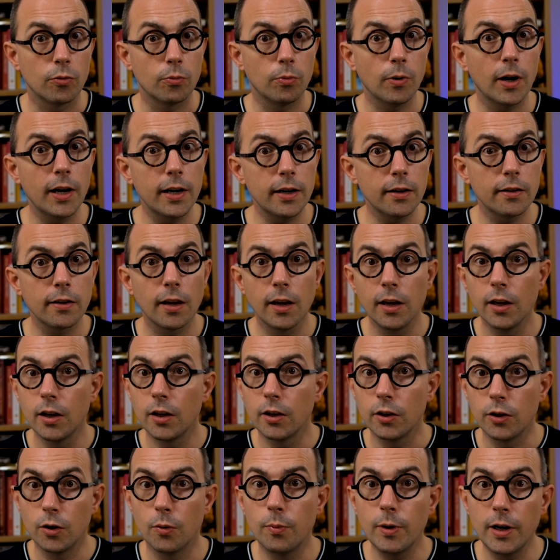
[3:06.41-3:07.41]
write,
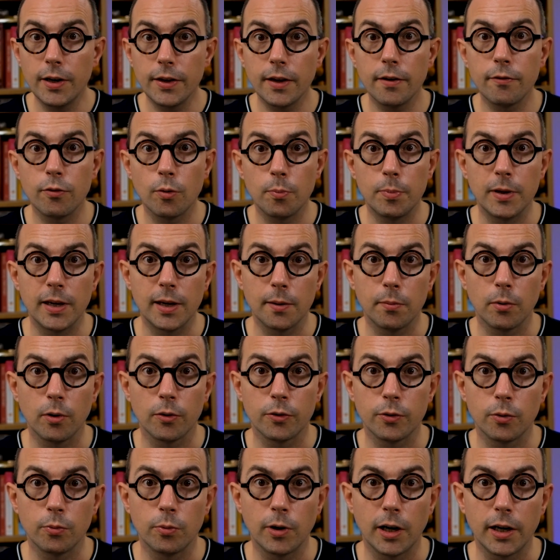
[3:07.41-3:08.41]
you will never be able
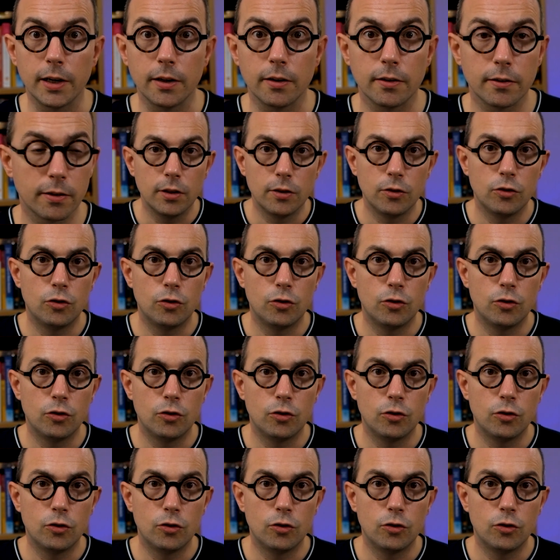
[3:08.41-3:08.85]
to write.